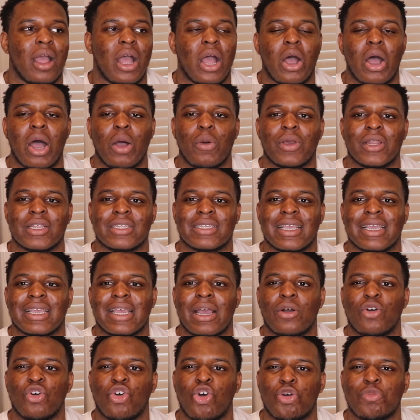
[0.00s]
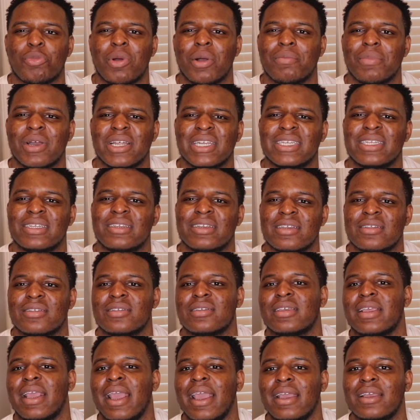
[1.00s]
oh, I want to take out all my money just
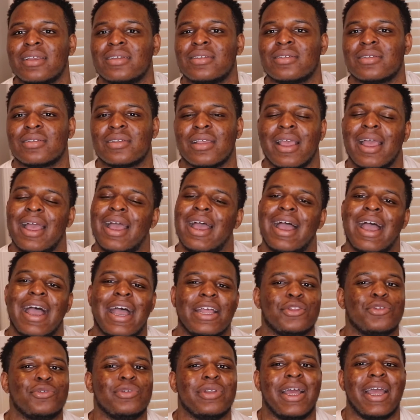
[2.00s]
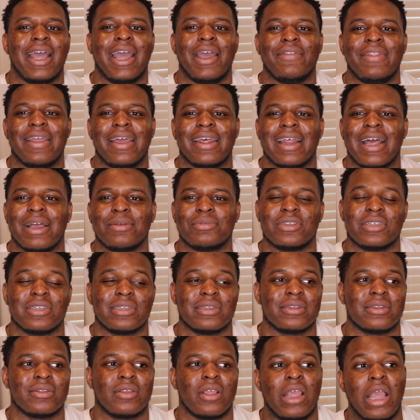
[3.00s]
in case, I do not have that option.